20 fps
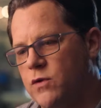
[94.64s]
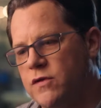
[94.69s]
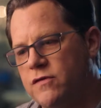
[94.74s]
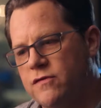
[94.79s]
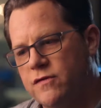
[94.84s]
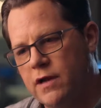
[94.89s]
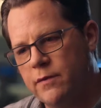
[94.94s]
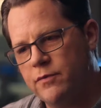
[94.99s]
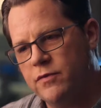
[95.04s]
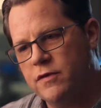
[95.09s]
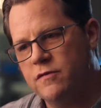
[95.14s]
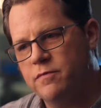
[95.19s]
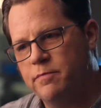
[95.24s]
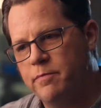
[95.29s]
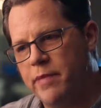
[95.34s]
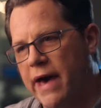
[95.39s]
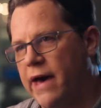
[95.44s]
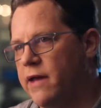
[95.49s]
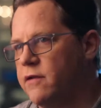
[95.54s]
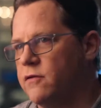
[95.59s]
we'd set up these
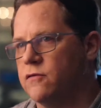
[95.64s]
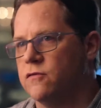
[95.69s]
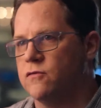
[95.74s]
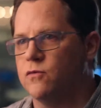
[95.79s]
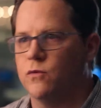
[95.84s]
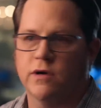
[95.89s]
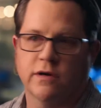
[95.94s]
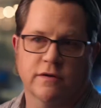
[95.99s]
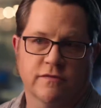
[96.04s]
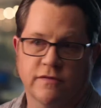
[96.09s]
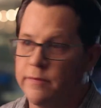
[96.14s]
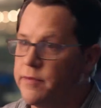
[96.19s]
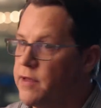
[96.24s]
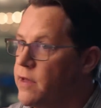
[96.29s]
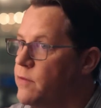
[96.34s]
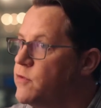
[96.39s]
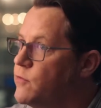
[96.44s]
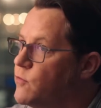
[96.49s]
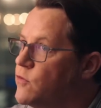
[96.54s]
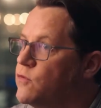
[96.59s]
battles where
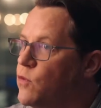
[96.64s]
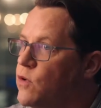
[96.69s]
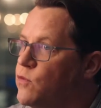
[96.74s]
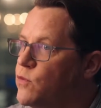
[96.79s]
sometimes it was